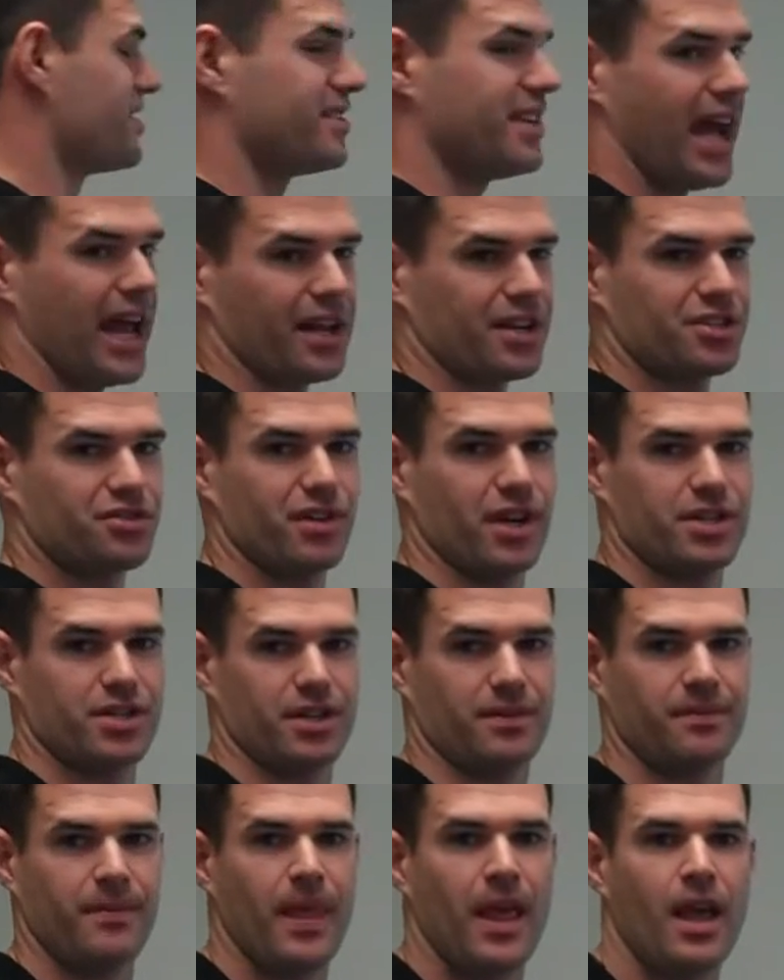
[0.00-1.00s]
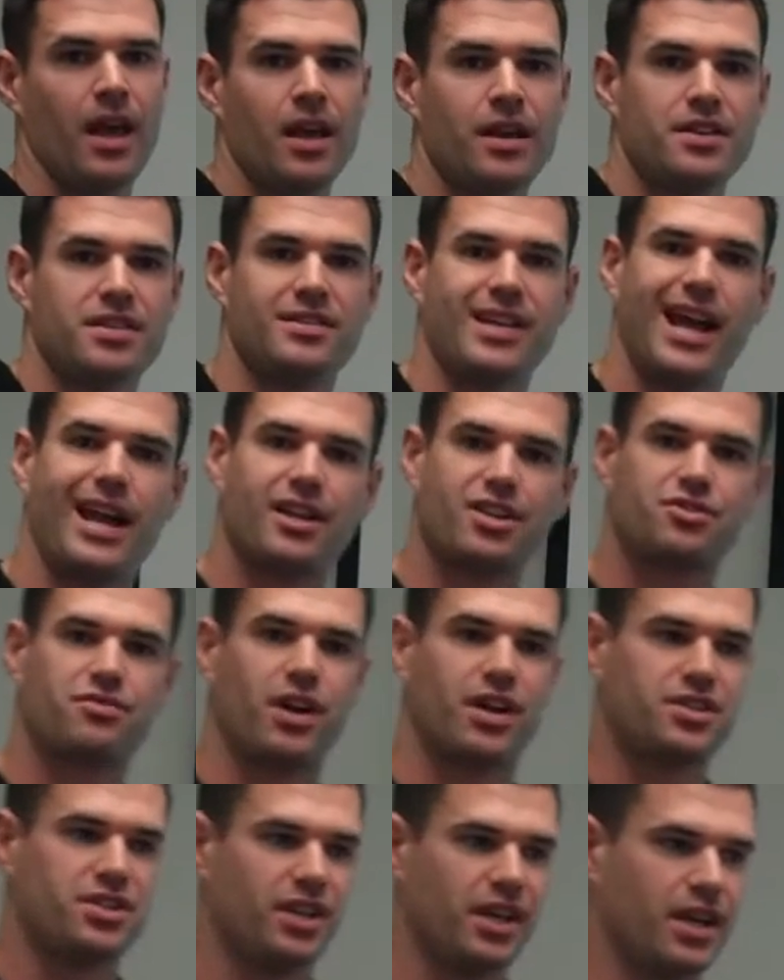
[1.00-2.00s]
static stretching. Static
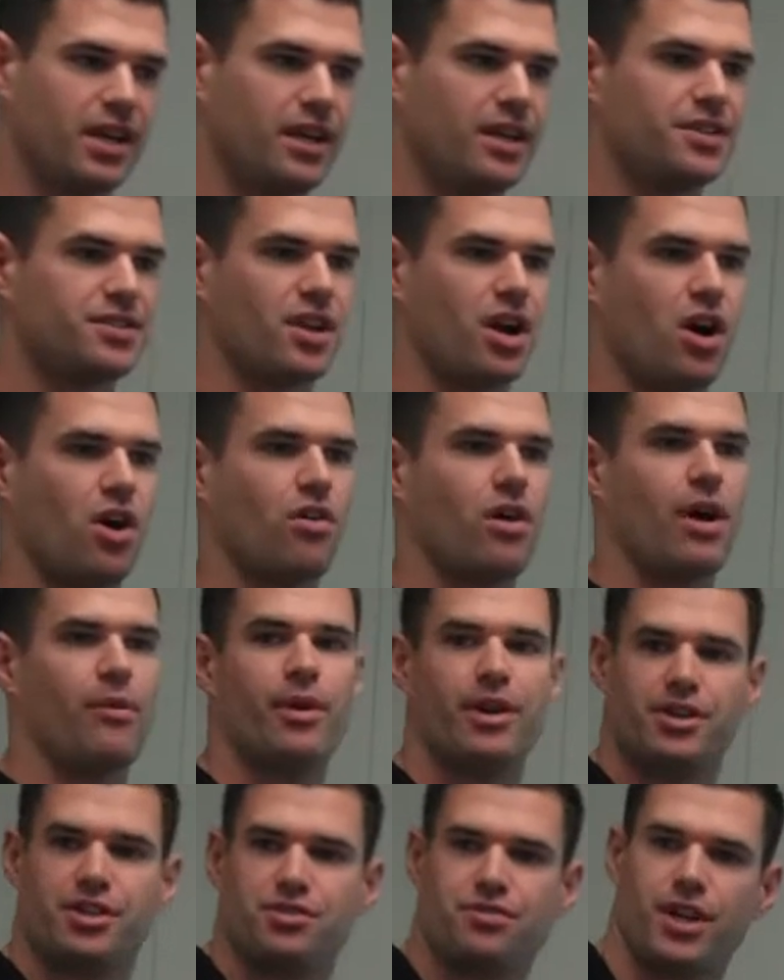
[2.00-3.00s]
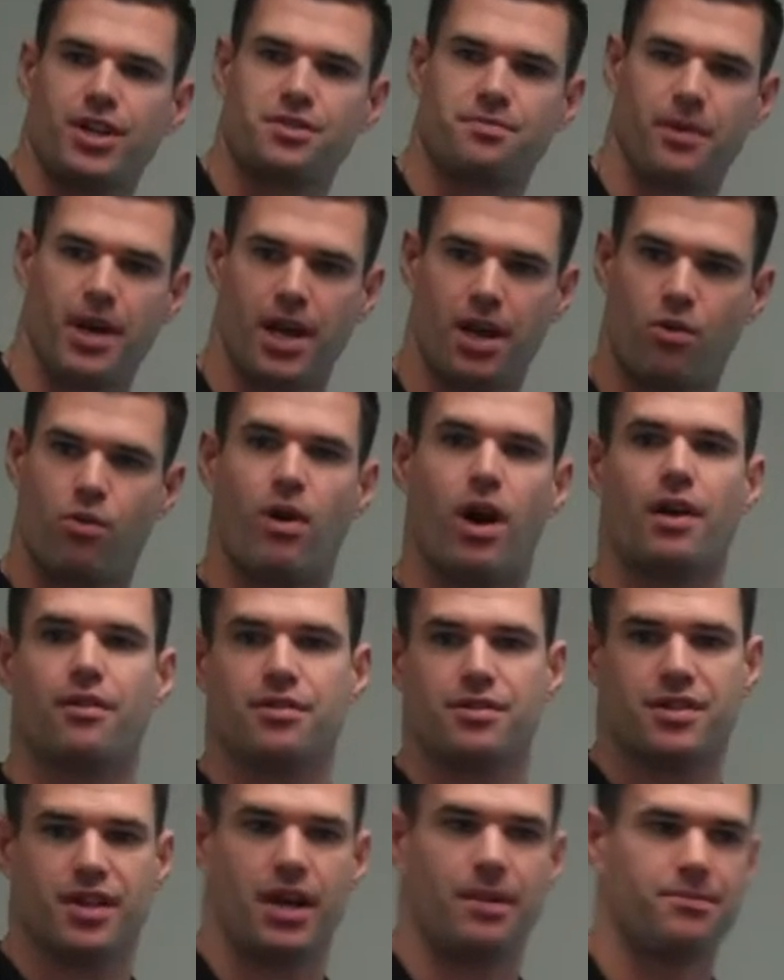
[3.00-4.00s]
stretching is, oh, I want to stretch my
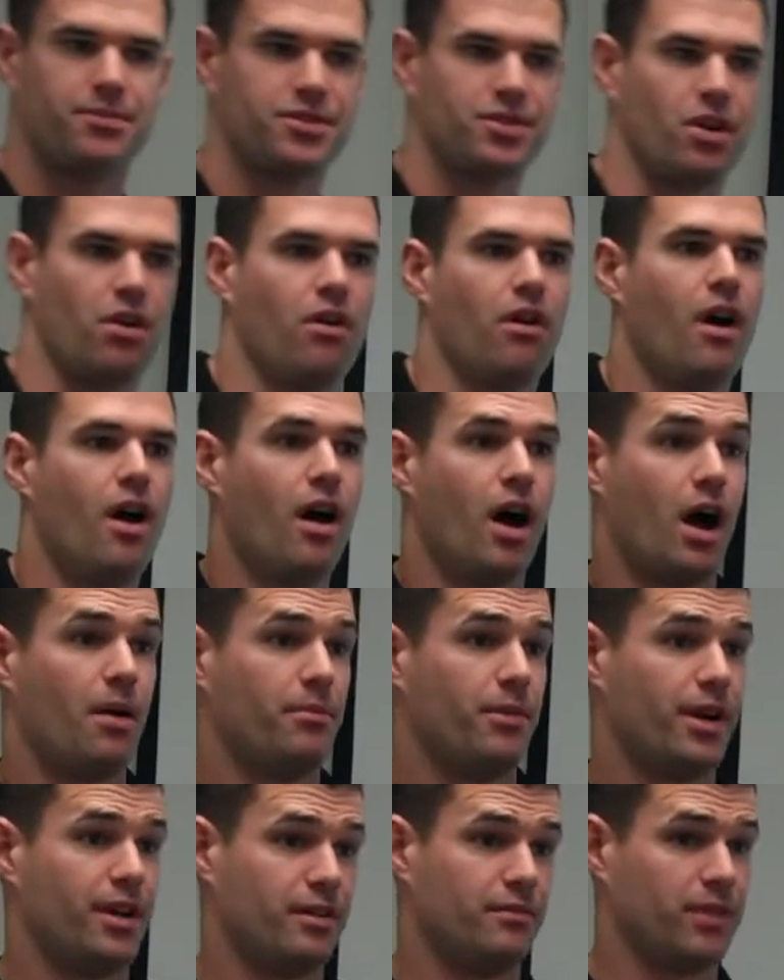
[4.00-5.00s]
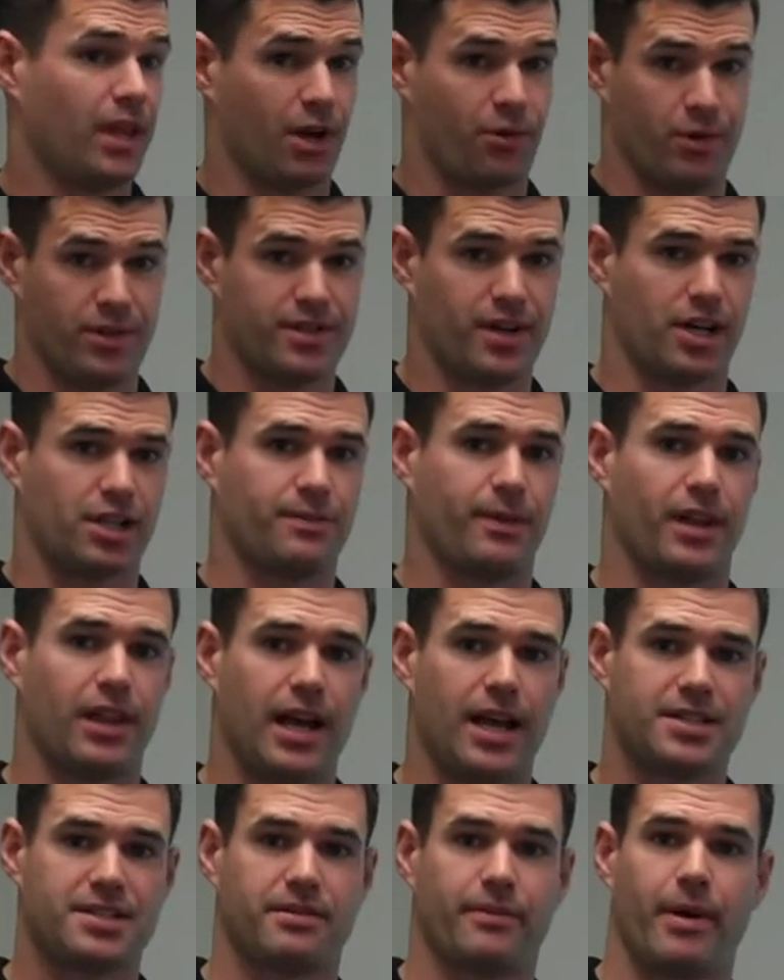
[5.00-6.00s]
quadriceps, so I'm going to, like we talked about
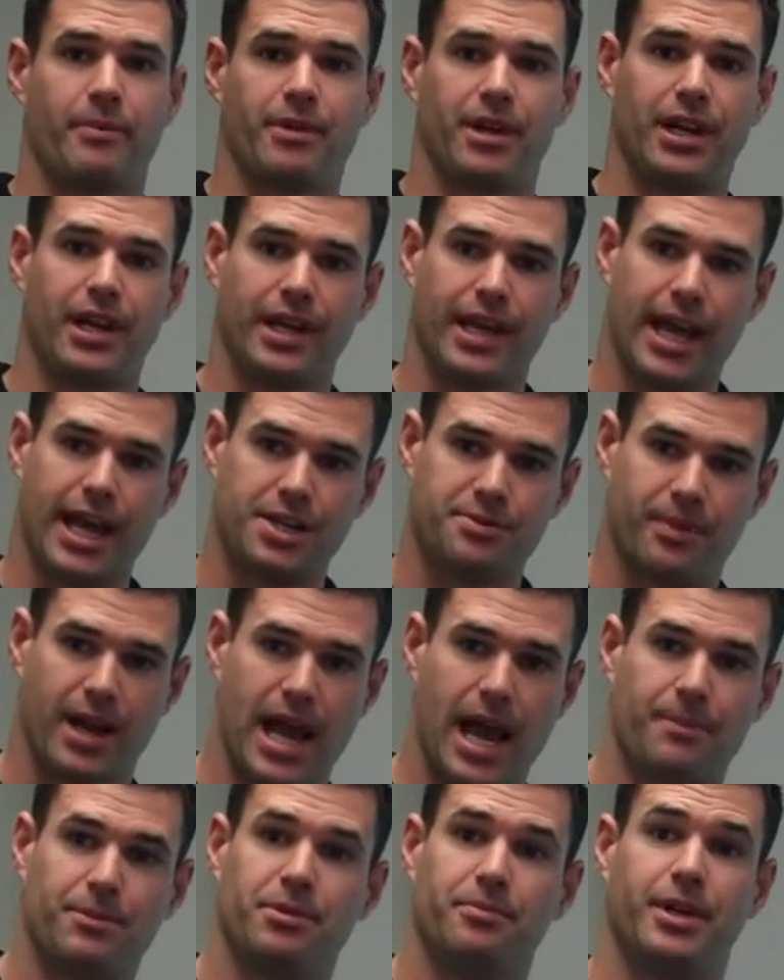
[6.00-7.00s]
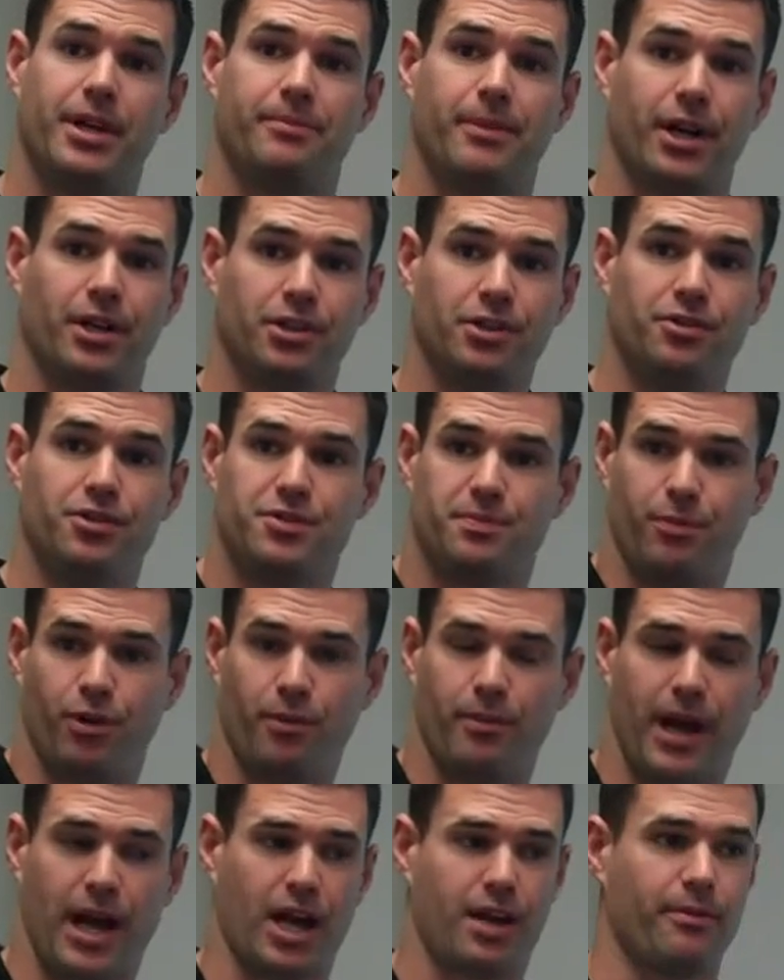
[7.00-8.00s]
last time, I'm going to engage my abdomen and my glutes, pull
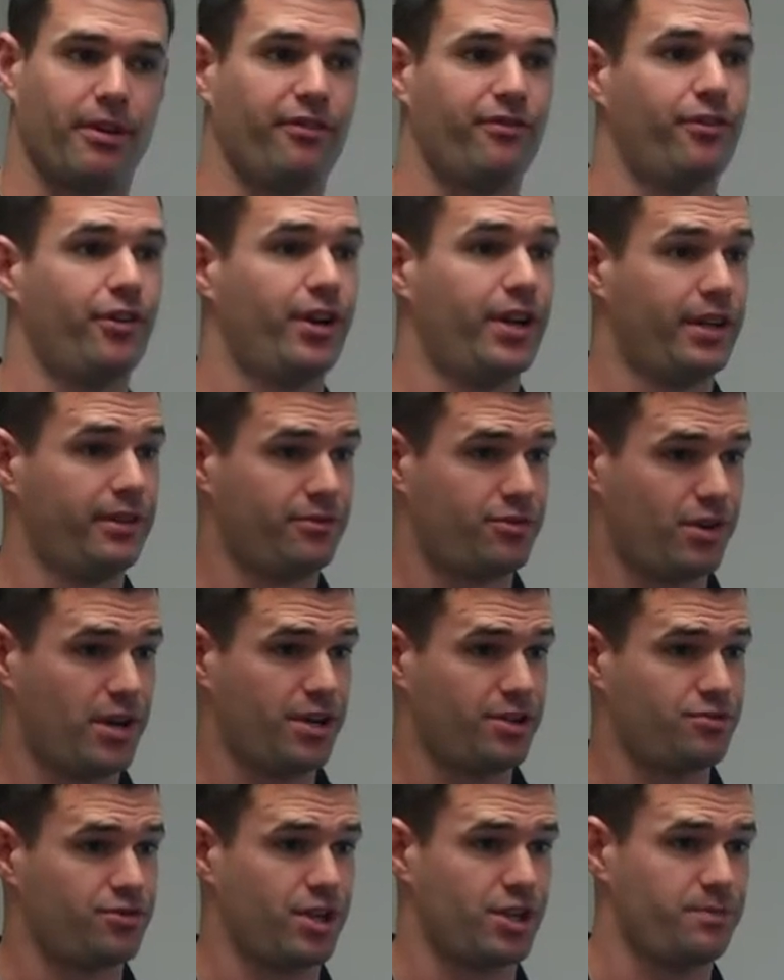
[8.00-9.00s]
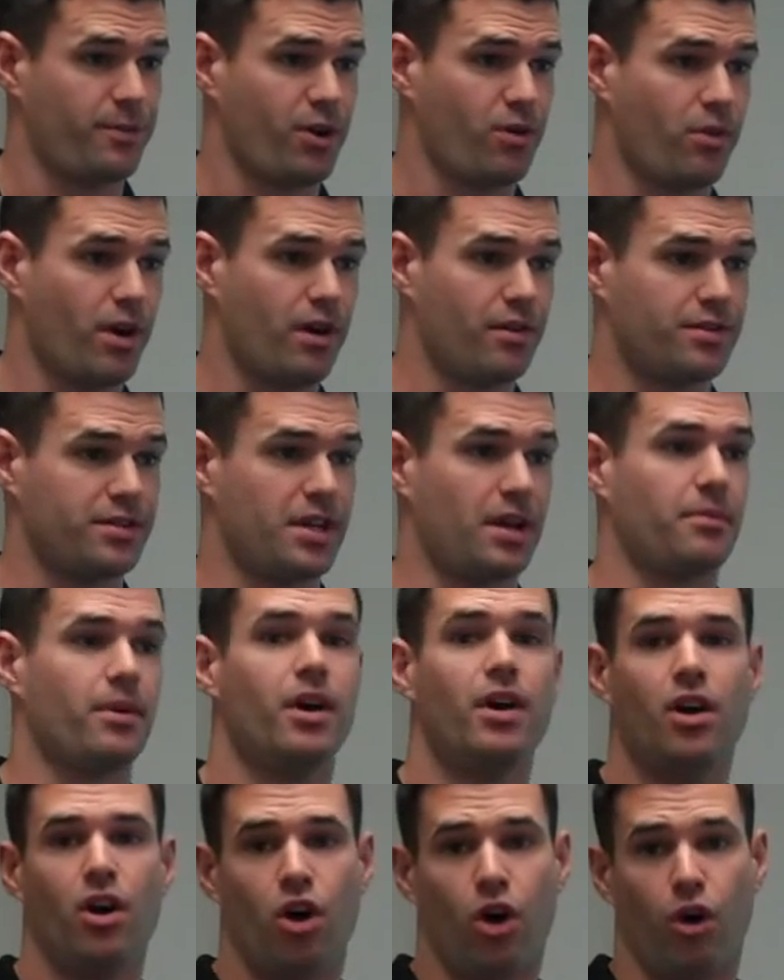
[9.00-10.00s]
back my foot and try to stretch my quadriceps.
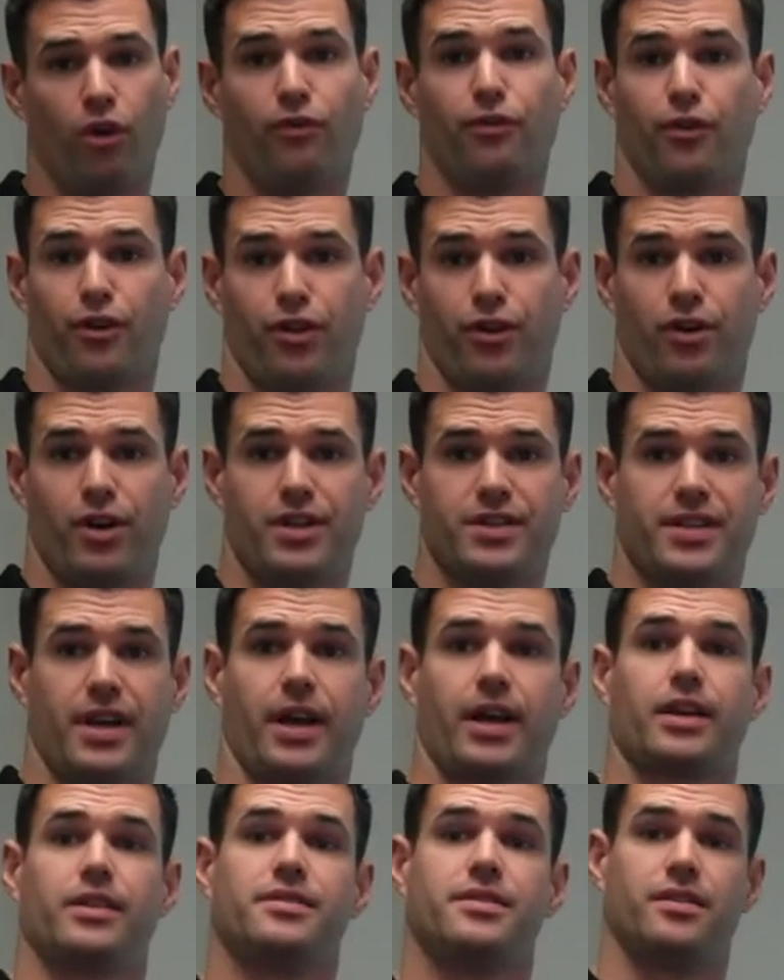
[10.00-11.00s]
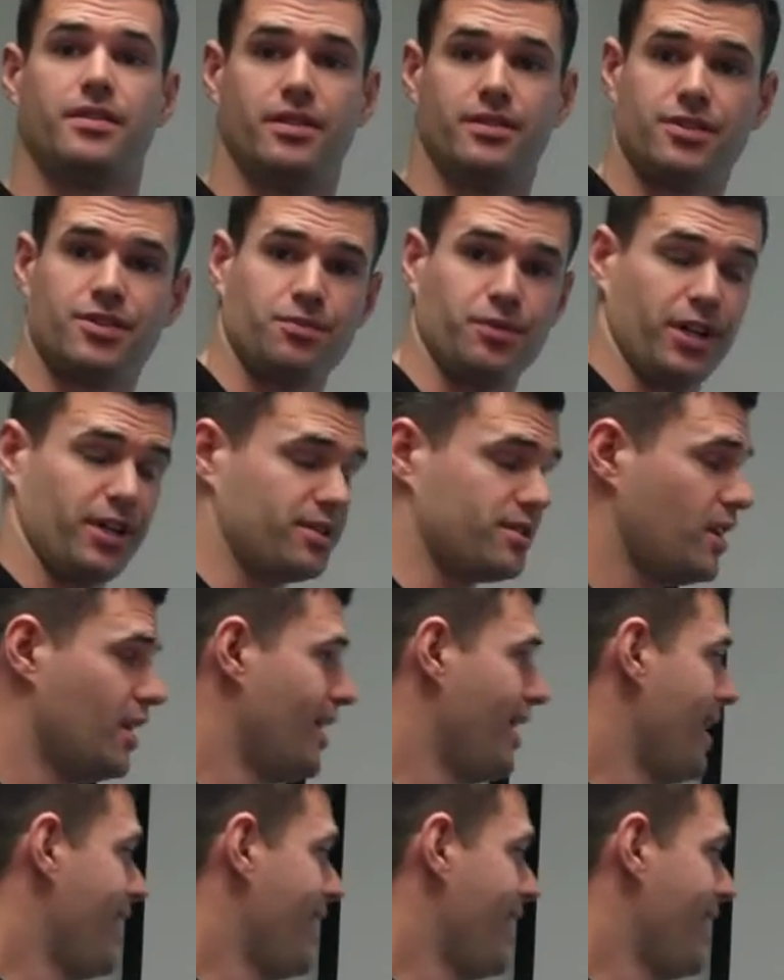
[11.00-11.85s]
Hold for thirty seconds and then switch.